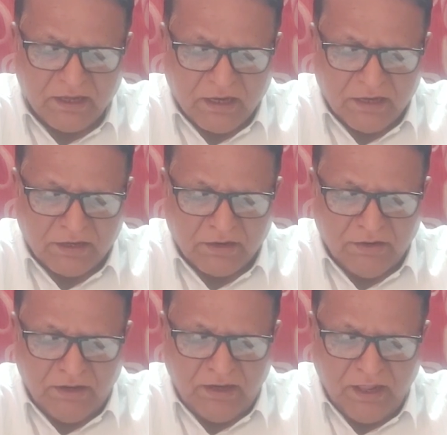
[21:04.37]

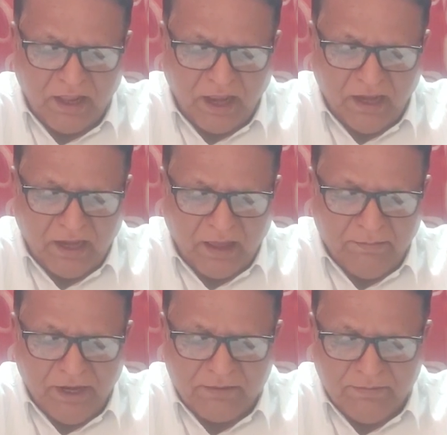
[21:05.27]
control and
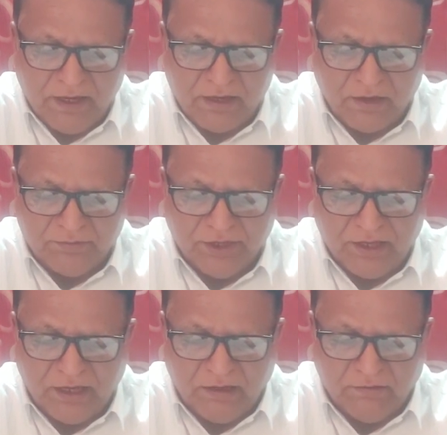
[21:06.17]
abatement of
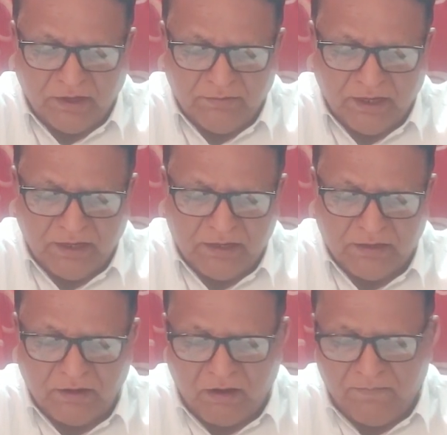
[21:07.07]
the environment
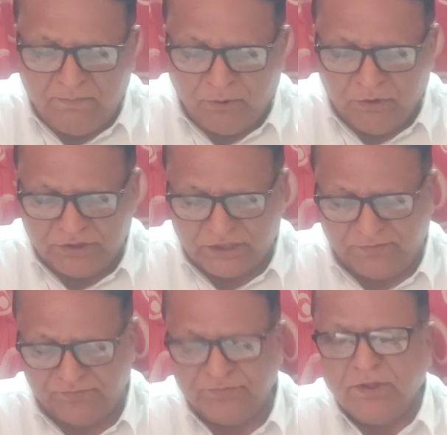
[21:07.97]
of
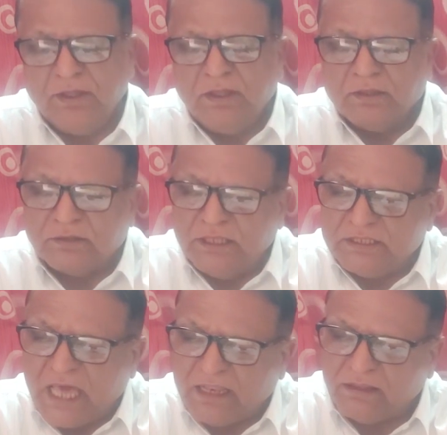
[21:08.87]
pollution.
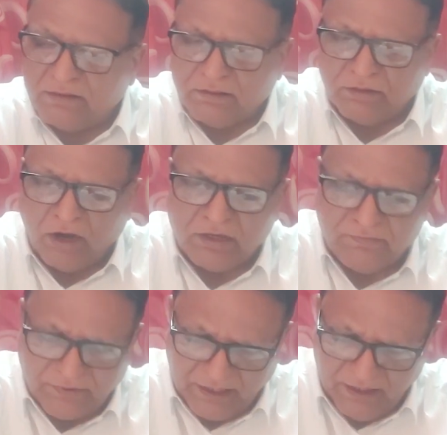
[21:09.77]
These are
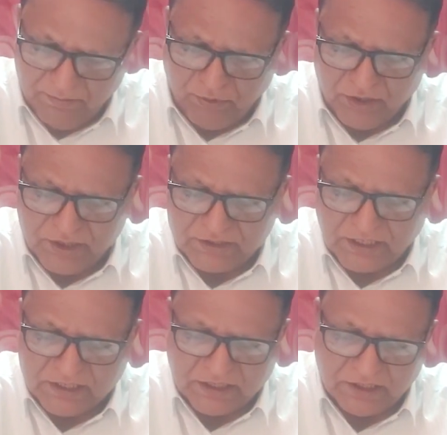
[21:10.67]
not very important
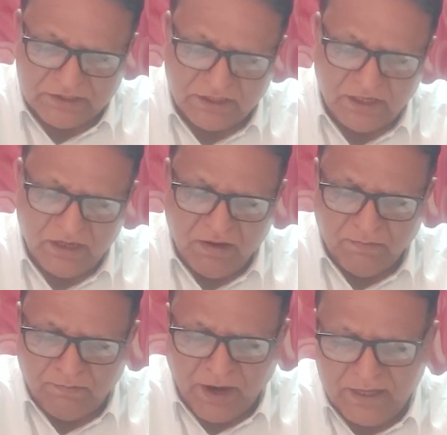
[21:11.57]
sections,
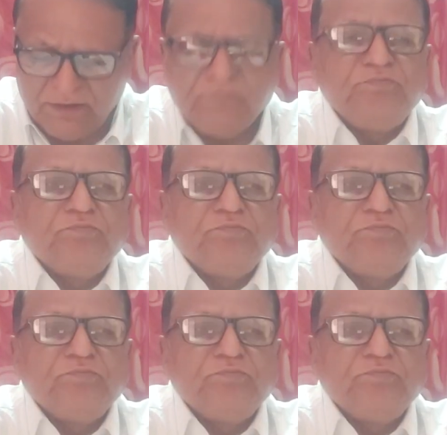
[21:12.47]
but